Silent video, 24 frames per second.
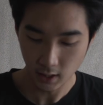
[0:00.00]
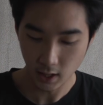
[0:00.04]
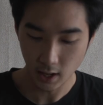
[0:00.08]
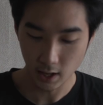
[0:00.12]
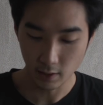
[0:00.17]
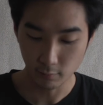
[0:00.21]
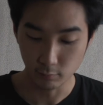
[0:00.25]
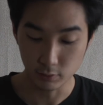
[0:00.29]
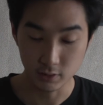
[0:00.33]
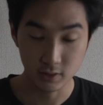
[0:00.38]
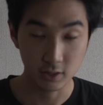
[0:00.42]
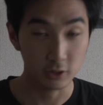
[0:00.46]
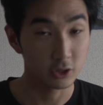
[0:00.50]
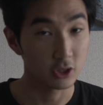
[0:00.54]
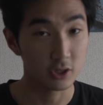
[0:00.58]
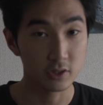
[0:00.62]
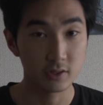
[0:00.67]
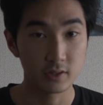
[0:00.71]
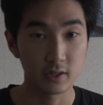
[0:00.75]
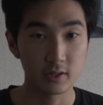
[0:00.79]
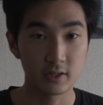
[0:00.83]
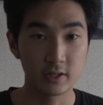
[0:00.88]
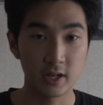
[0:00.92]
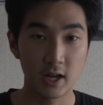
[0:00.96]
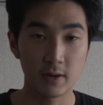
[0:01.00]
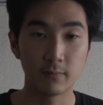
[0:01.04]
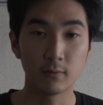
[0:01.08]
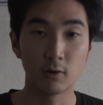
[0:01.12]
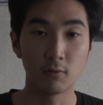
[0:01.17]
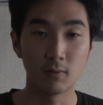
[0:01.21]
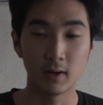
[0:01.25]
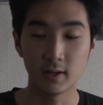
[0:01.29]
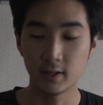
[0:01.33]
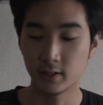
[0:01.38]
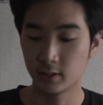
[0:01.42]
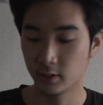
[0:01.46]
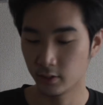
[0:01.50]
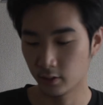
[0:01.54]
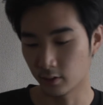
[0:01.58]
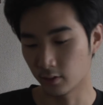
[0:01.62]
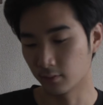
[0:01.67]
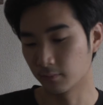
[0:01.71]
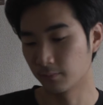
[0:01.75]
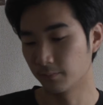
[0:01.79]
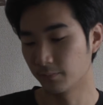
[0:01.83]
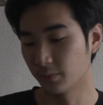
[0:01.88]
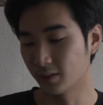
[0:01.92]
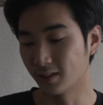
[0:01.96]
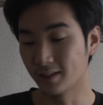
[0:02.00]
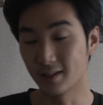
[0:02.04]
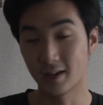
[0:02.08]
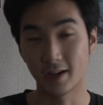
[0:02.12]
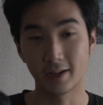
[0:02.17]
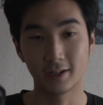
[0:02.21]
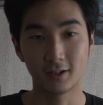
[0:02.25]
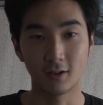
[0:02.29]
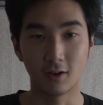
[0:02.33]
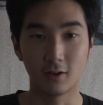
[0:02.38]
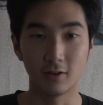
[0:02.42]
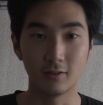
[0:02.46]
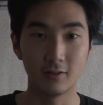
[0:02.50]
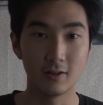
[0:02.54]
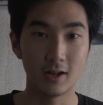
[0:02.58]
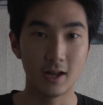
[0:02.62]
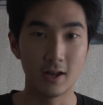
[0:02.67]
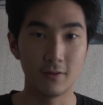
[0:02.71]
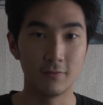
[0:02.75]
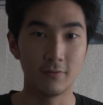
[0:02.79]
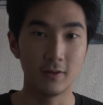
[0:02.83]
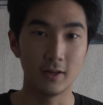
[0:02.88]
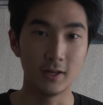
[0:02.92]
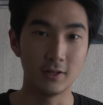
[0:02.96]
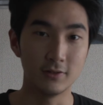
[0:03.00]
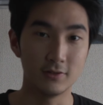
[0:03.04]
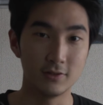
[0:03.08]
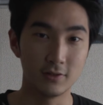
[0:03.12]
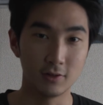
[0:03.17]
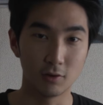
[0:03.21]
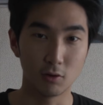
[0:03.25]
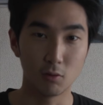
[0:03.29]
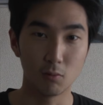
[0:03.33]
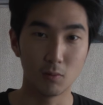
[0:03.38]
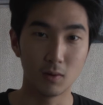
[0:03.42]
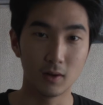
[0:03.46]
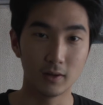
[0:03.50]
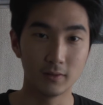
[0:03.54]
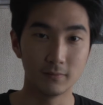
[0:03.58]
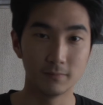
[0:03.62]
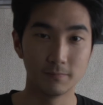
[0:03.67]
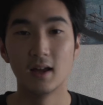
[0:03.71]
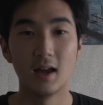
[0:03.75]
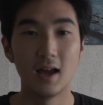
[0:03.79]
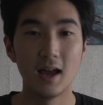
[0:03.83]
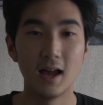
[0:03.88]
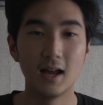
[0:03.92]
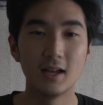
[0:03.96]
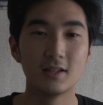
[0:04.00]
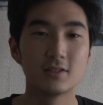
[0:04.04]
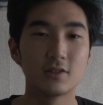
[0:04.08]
I would suggest this camera right here, Nikon F801.